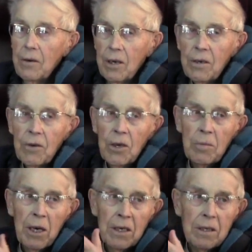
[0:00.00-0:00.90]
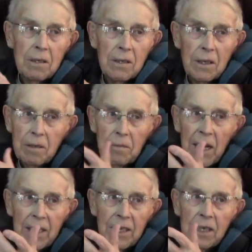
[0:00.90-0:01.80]
well, you heard about
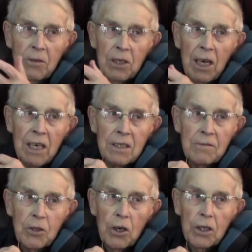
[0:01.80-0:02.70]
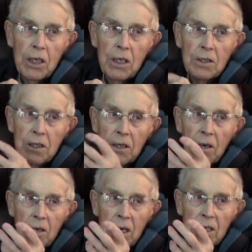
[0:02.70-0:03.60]
back then there was lots of turkeys and all
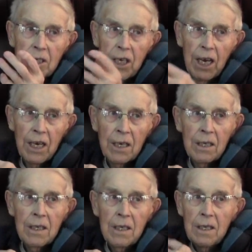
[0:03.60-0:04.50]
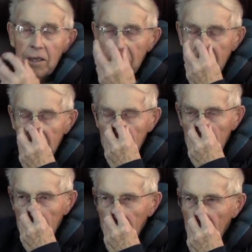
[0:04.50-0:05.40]
kinds of cattle that
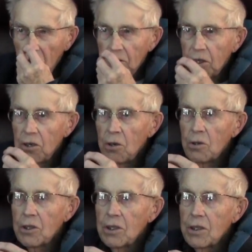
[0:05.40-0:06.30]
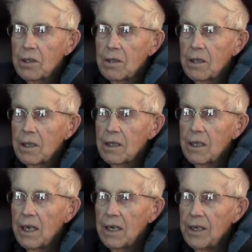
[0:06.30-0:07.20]
froze their noses and
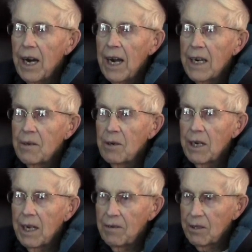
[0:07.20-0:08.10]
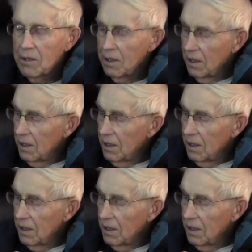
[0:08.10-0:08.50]
died and what have you.